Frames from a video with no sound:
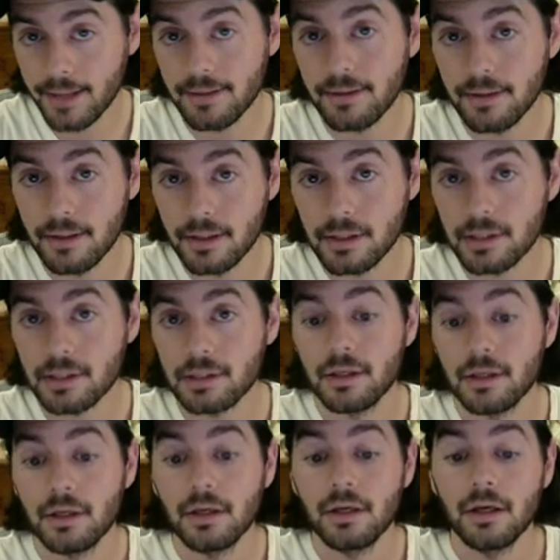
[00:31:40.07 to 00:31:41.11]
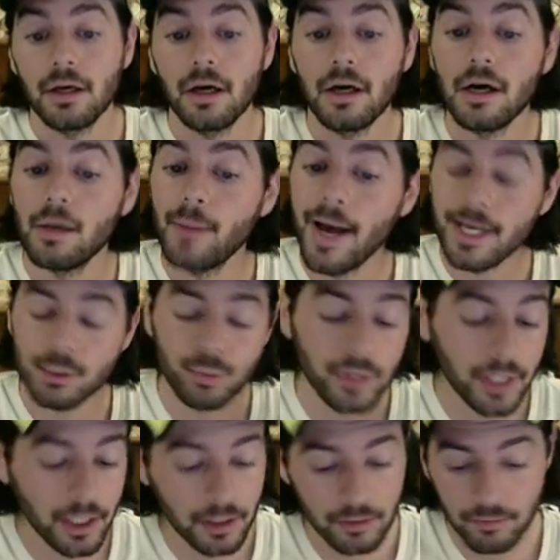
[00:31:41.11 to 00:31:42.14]
to this um, as we
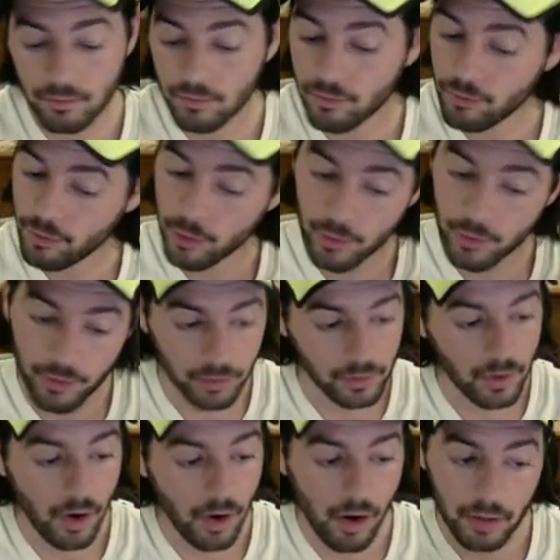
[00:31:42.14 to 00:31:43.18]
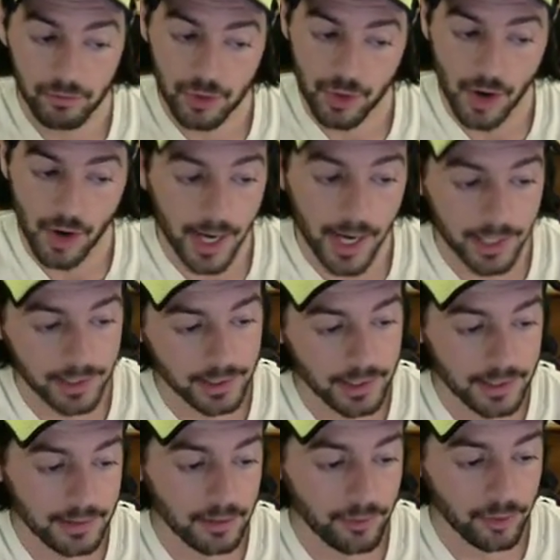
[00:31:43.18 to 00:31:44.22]
get further along of trialing
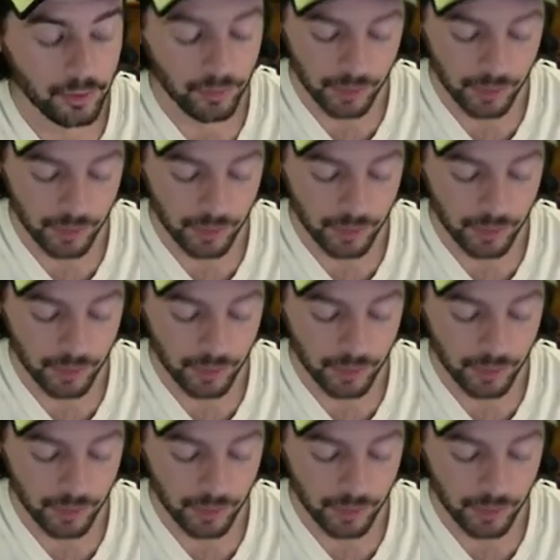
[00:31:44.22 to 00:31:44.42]
these different